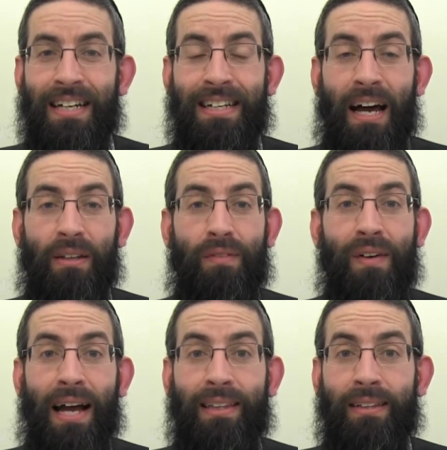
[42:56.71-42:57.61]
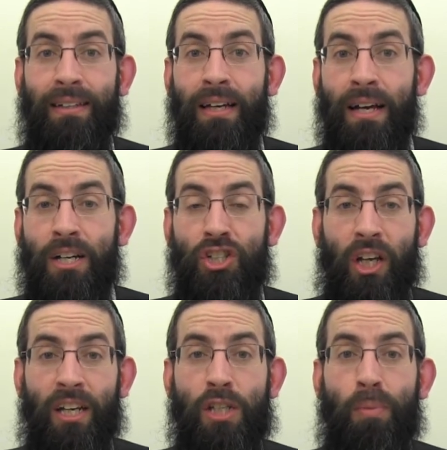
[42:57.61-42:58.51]
Now, the fact that the
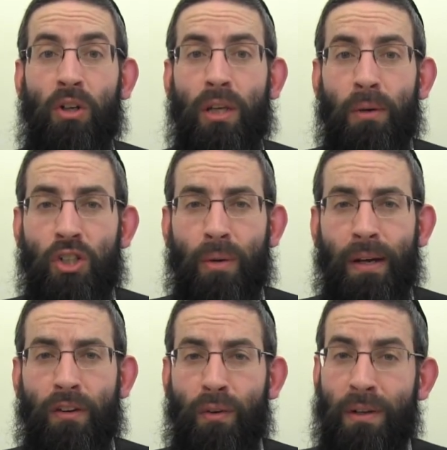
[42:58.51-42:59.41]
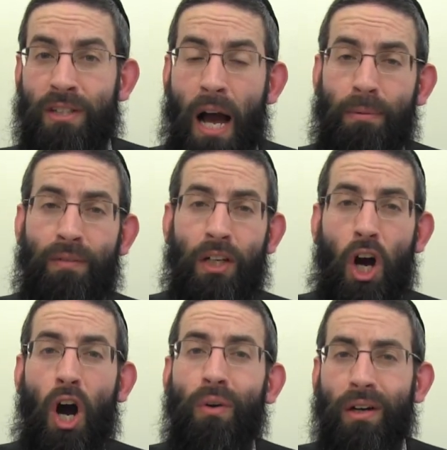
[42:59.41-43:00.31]
Shekhinah spoke to Moshe Rabbeinu from on top of the
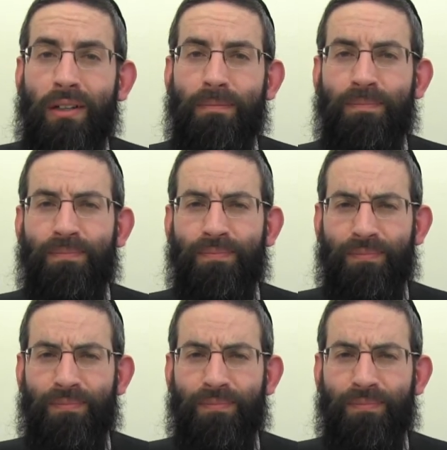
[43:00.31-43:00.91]
Aron